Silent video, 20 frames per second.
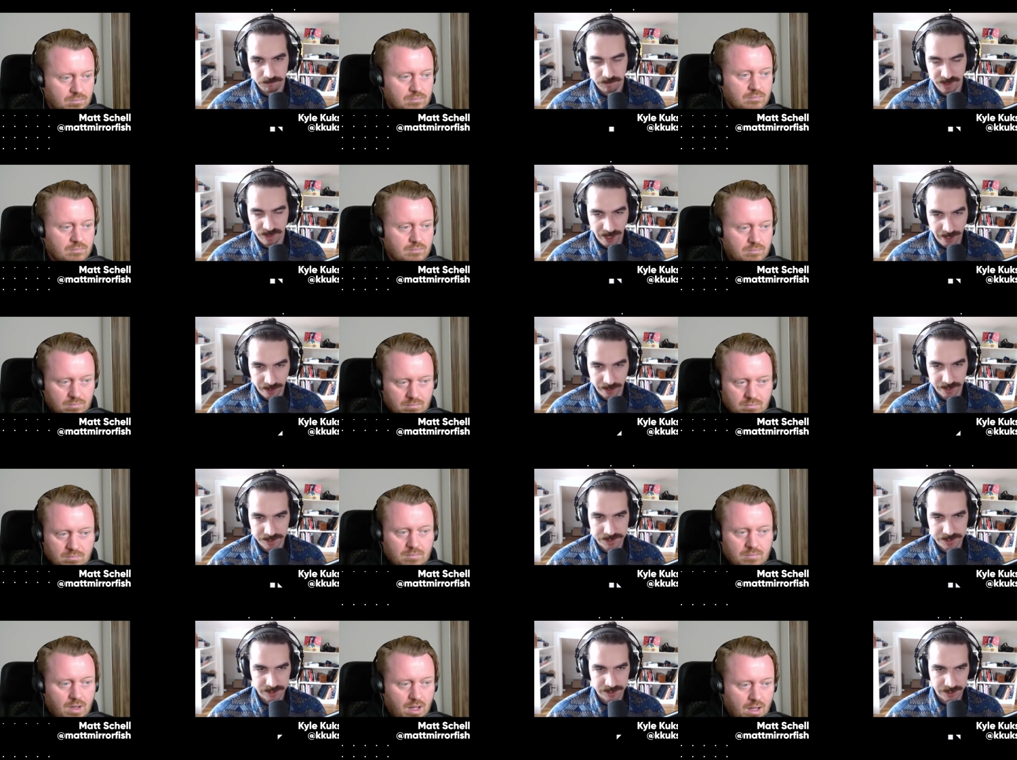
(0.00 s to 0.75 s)
Speaker 1: thing.
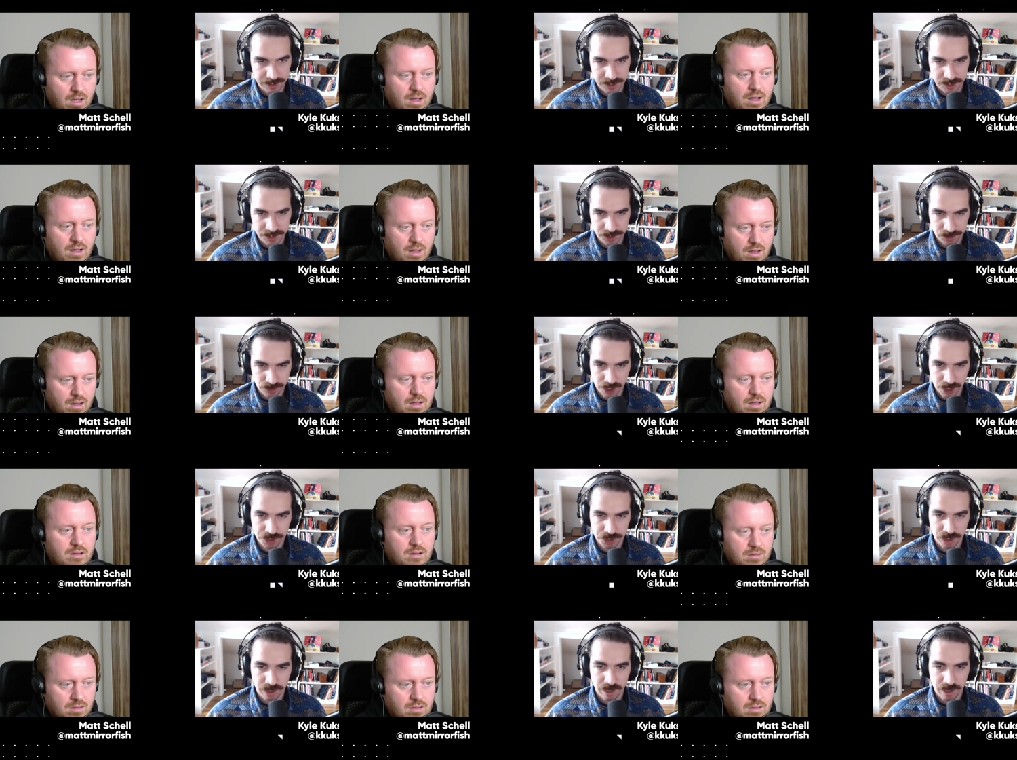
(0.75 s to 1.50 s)
It's it's a
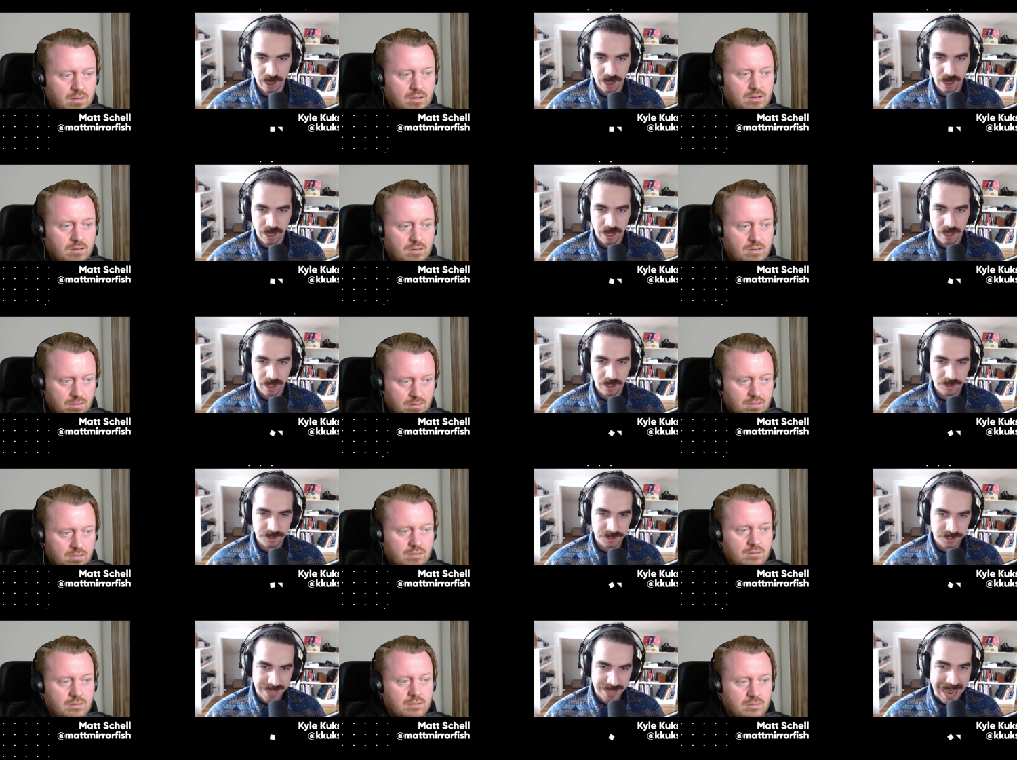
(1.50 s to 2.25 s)
structured
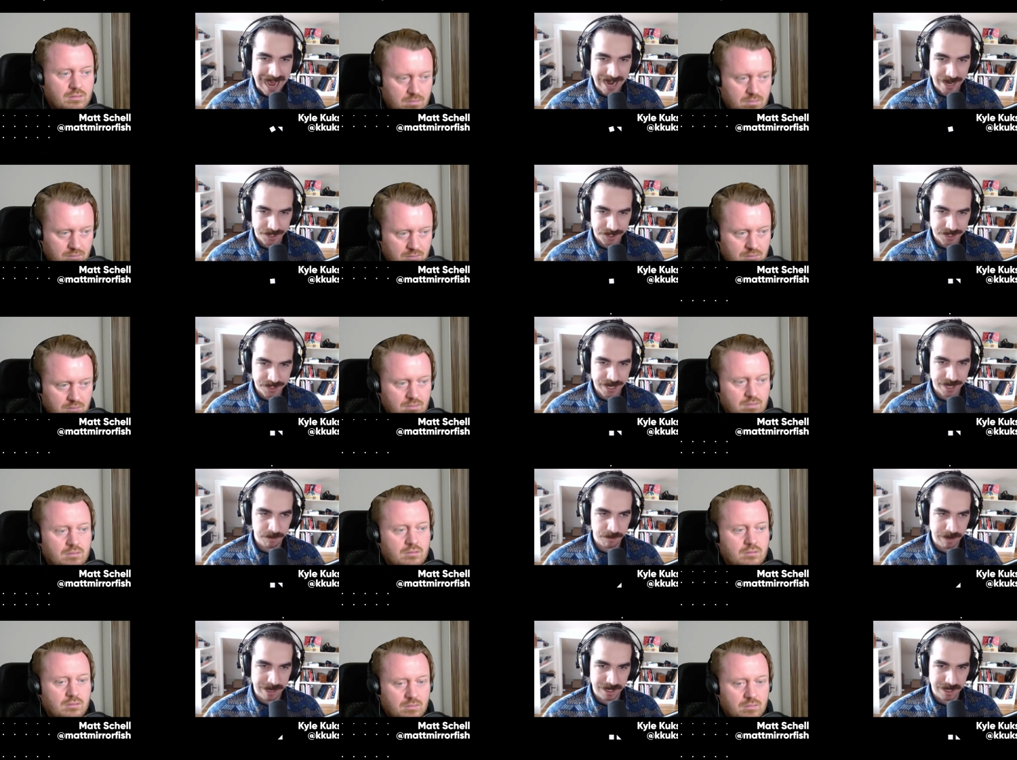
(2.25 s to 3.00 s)
static
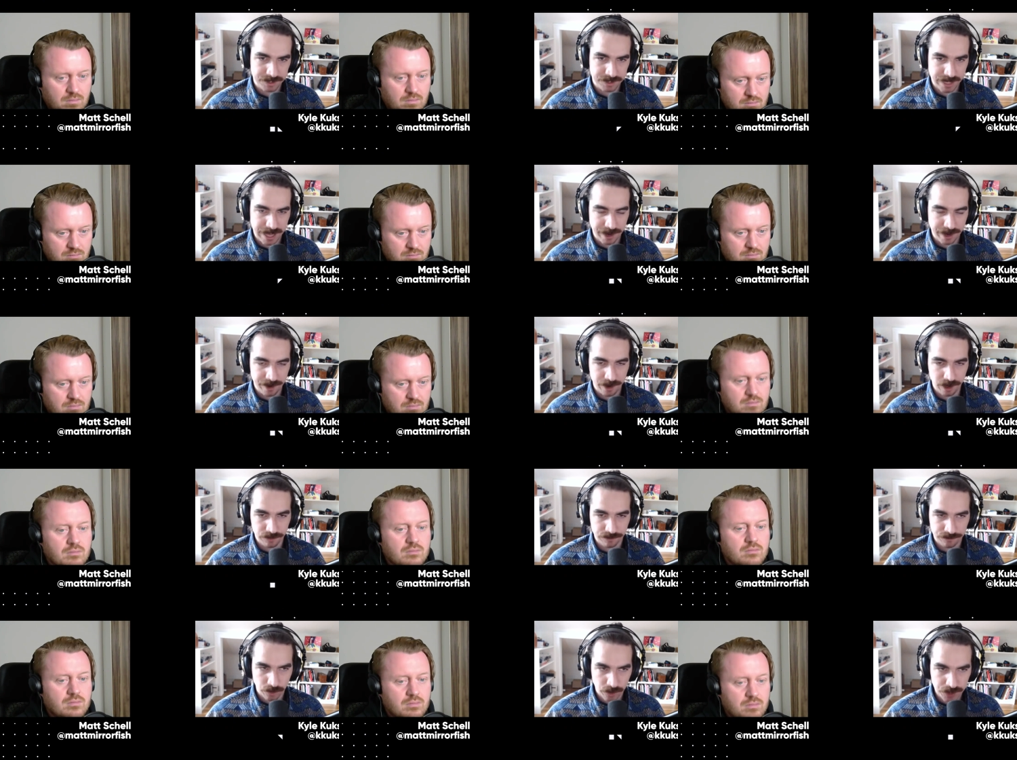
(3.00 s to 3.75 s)
database
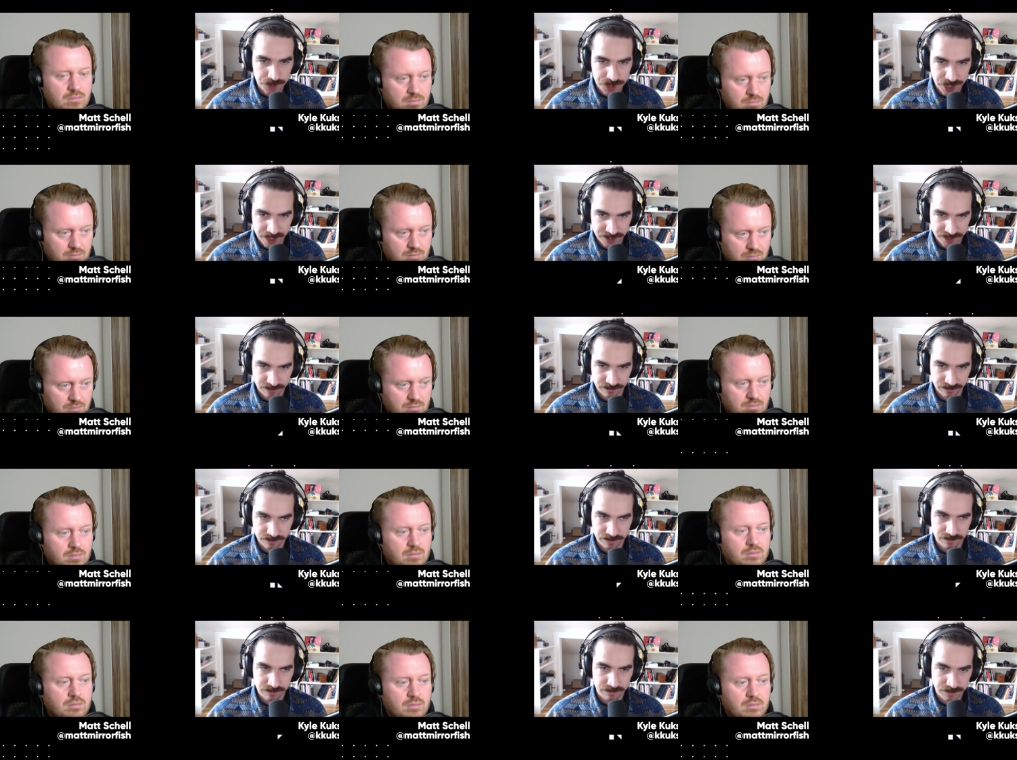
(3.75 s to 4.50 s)
editor for
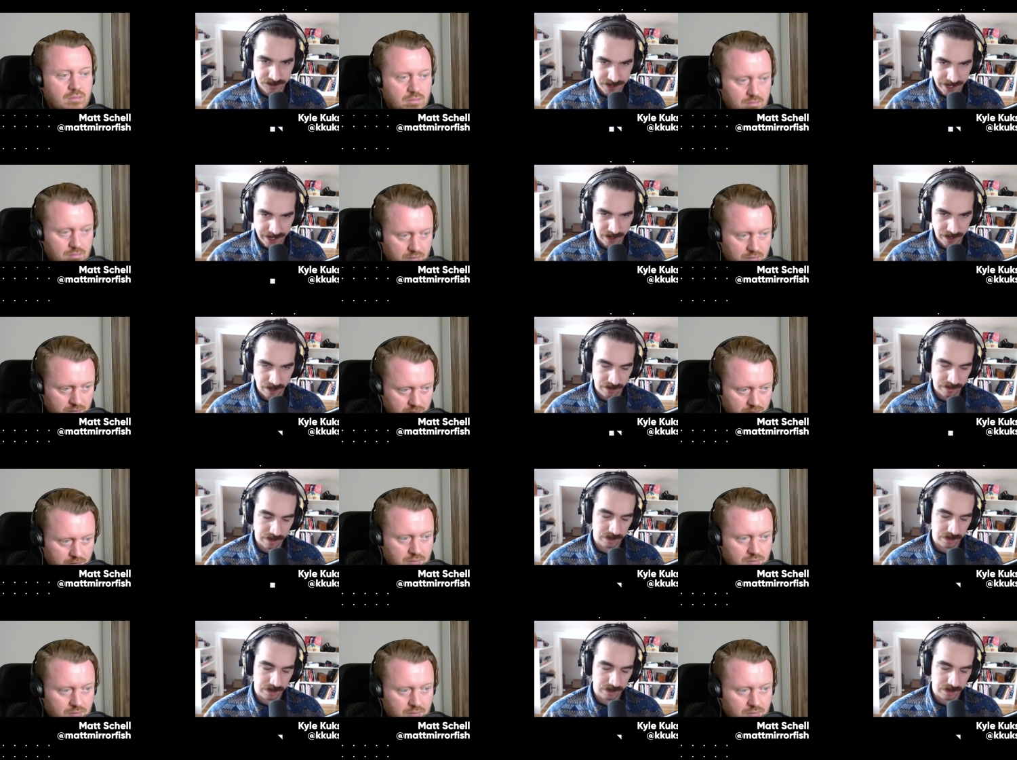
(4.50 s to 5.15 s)
JSON data that